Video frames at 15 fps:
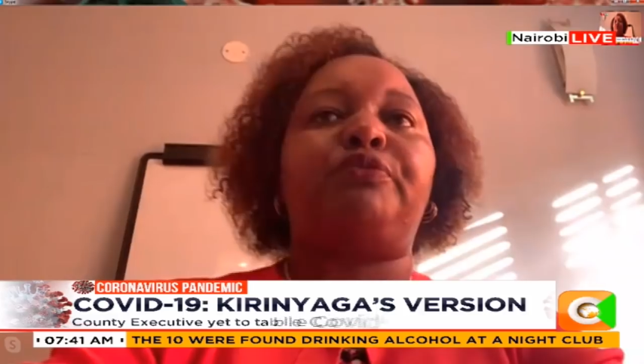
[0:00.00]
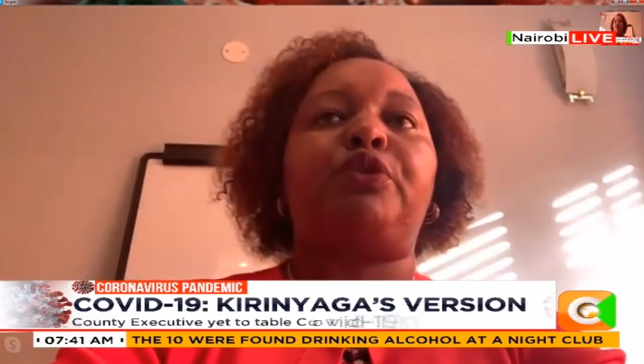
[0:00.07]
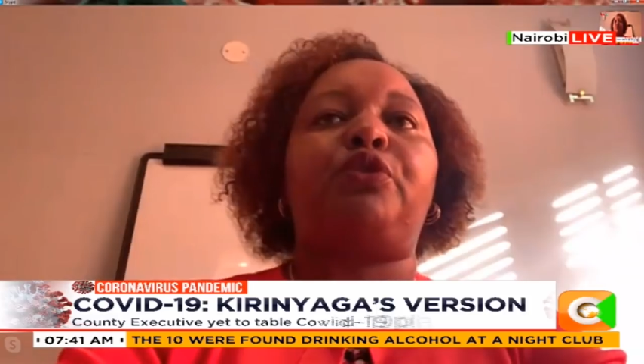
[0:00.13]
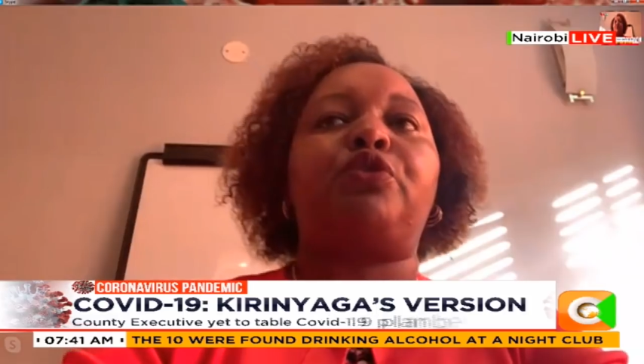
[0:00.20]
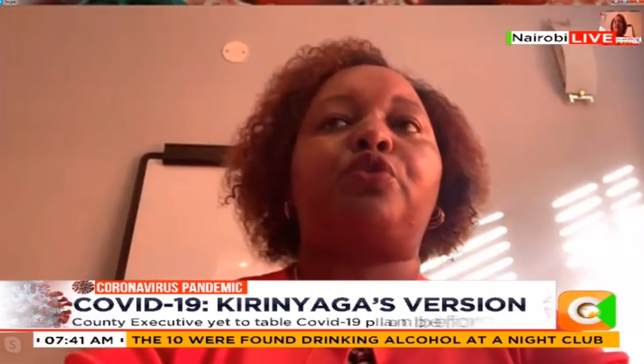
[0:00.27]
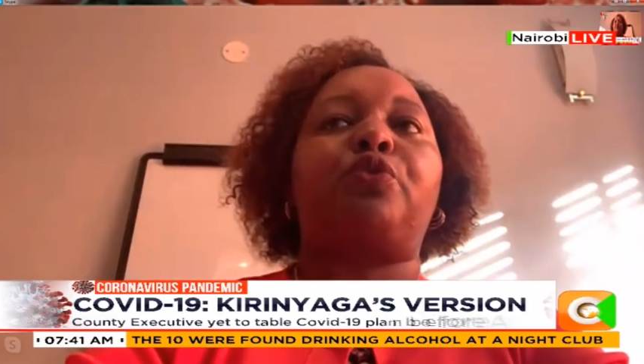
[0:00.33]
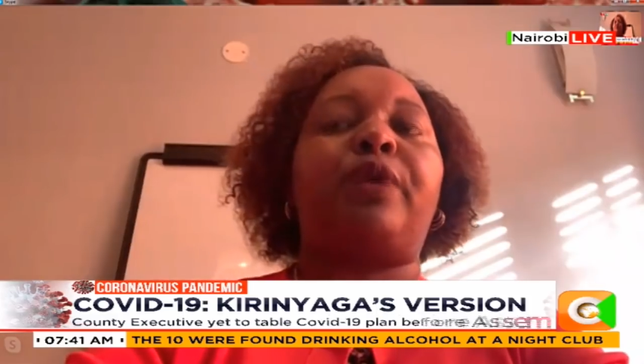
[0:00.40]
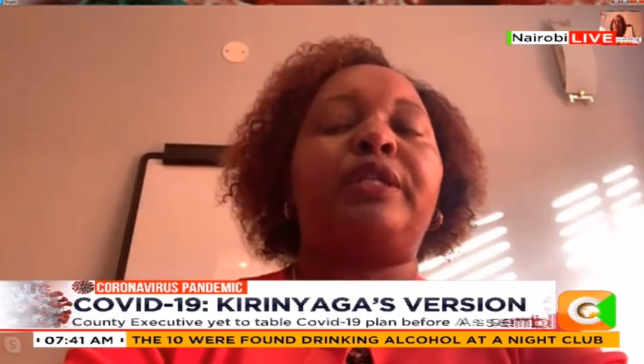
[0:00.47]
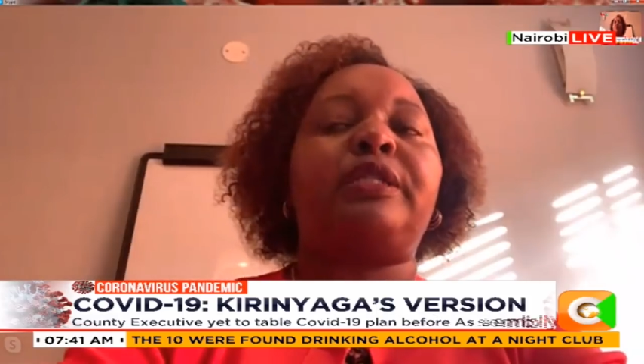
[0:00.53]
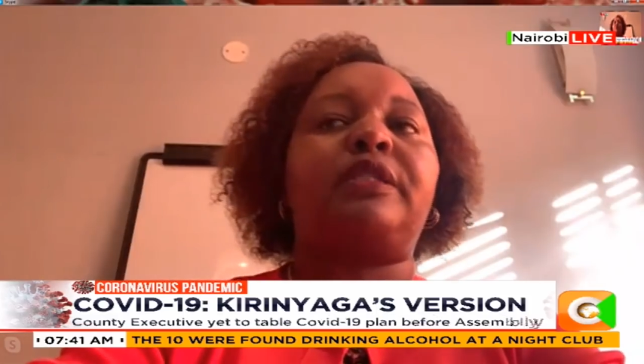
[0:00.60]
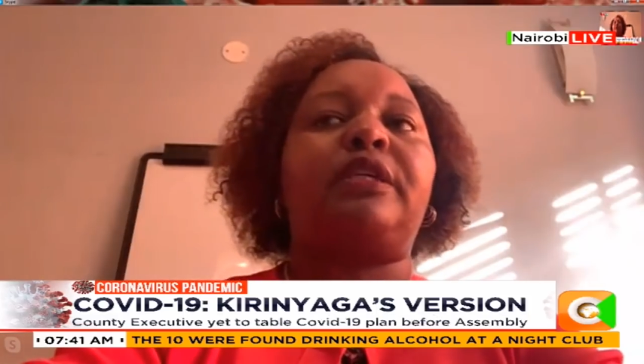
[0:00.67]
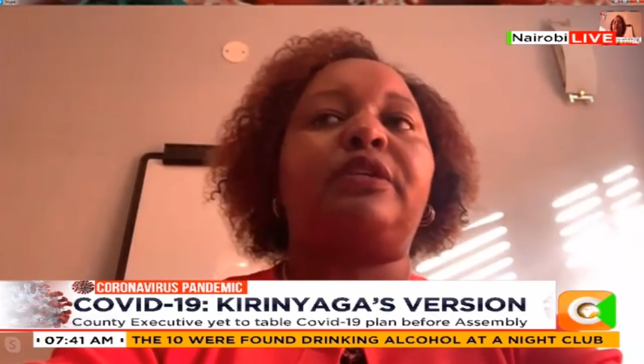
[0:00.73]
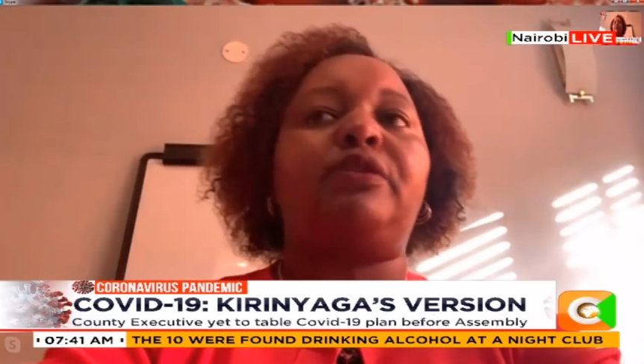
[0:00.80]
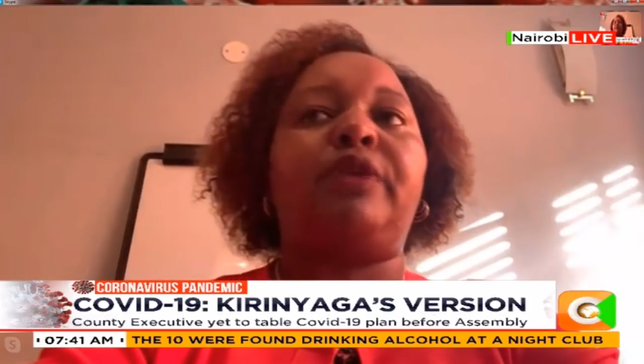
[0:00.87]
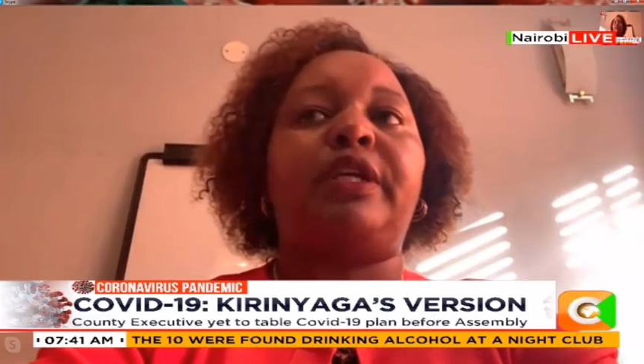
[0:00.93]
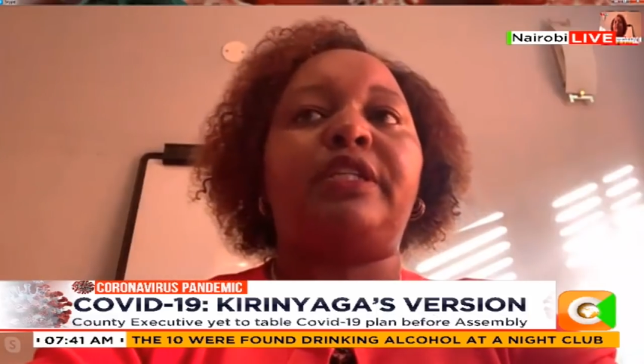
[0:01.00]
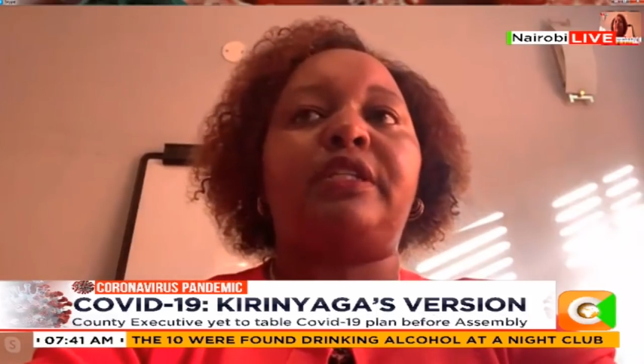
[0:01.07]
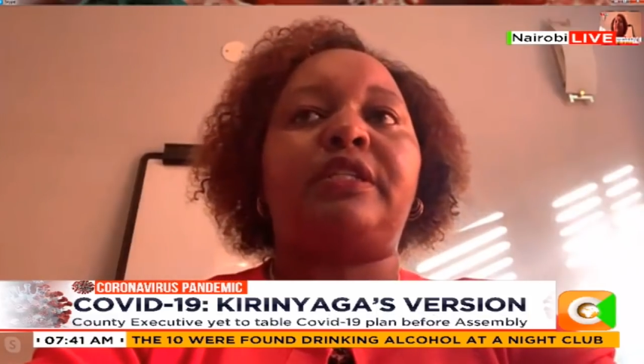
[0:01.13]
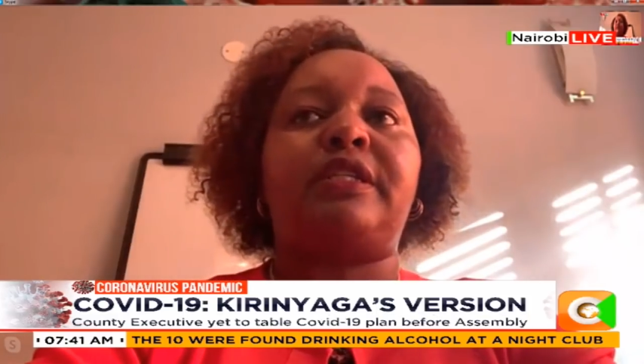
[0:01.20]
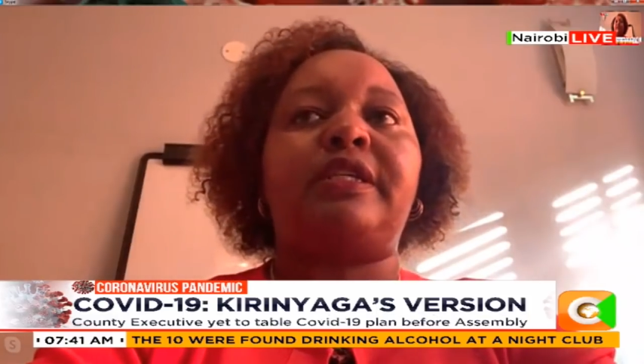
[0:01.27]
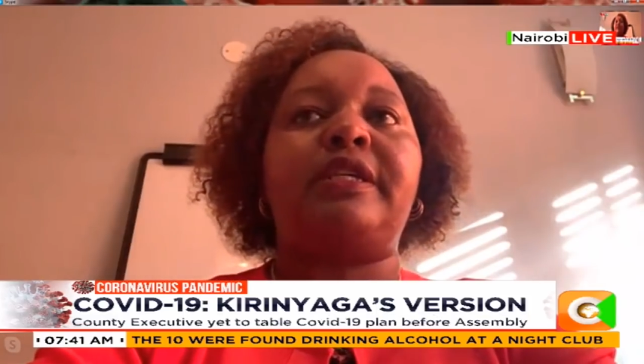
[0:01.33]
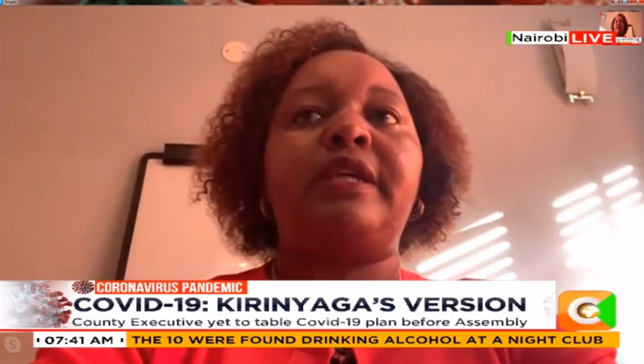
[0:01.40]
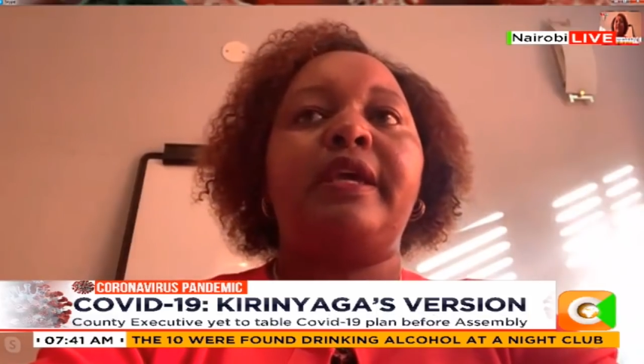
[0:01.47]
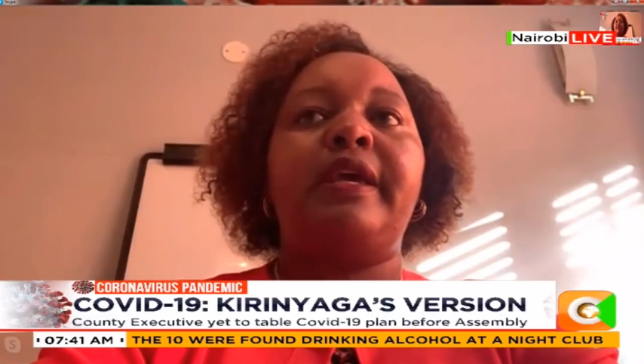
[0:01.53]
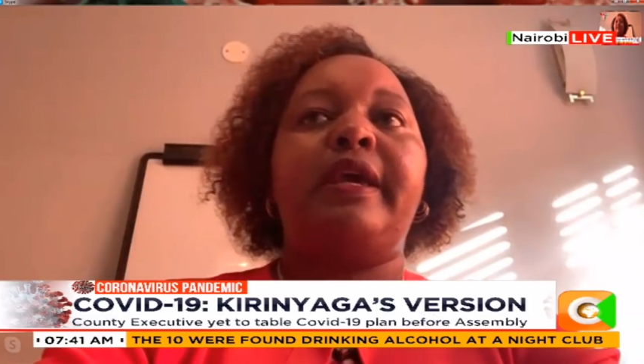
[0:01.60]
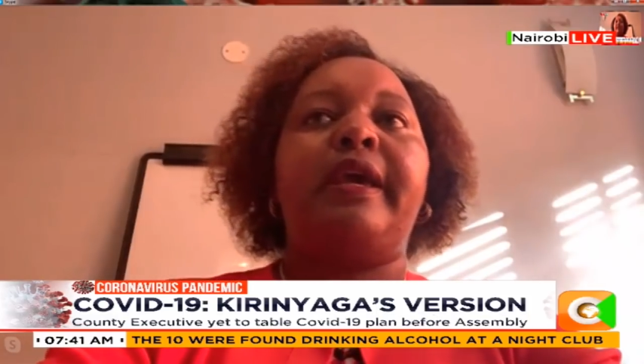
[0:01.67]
because once the U H C